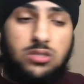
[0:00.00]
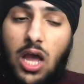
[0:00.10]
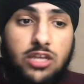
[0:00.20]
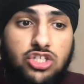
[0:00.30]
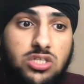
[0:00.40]

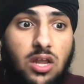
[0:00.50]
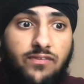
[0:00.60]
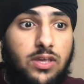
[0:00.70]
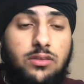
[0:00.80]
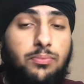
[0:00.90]
I just love
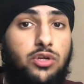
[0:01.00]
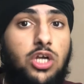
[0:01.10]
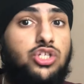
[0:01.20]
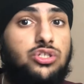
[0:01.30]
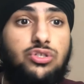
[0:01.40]
it. The
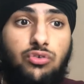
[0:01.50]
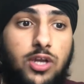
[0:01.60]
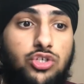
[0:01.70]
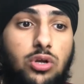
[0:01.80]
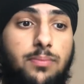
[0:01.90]
production's
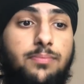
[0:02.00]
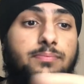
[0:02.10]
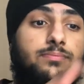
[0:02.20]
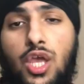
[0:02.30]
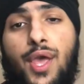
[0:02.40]
great job.
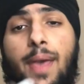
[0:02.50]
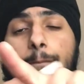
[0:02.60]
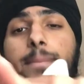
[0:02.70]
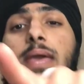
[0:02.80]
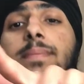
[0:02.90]

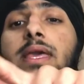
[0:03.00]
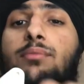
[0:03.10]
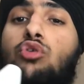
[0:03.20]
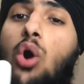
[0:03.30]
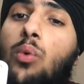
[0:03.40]
Baby,
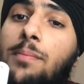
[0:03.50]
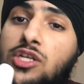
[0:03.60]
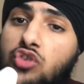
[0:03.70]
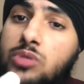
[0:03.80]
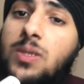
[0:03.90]
I'm growing my
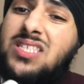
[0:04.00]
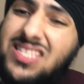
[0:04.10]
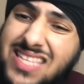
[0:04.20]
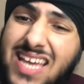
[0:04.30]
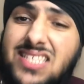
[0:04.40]
stretch muscle
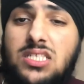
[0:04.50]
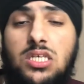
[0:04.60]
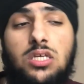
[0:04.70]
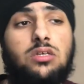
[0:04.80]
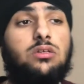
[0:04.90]

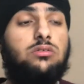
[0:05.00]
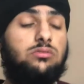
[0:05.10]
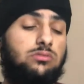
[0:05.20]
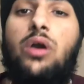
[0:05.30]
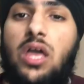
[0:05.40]
sexy.
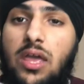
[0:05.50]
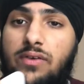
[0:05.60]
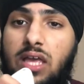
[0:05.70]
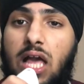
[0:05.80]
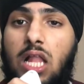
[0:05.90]
If
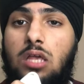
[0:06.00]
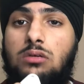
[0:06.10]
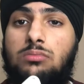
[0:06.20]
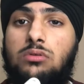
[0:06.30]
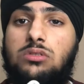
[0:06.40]
you got
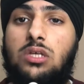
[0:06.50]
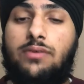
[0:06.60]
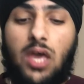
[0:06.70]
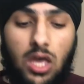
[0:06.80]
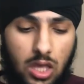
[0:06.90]
little boobs,
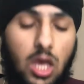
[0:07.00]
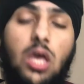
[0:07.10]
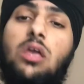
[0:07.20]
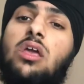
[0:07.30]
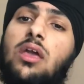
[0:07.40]
hey,
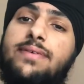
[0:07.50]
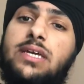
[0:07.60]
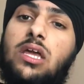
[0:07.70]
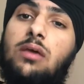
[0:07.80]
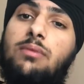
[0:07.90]
hey. If
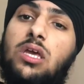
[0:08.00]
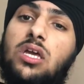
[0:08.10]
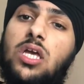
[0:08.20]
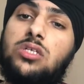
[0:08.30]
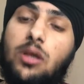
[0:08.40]
you got a
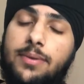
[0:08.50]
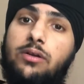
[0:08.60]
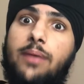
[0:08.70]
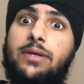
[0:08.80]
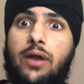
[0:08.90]
big ass, grab it,
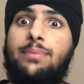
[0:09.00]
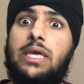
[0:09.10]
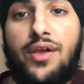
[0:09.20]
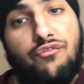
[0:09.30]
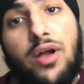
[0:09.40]
grab it, grab it.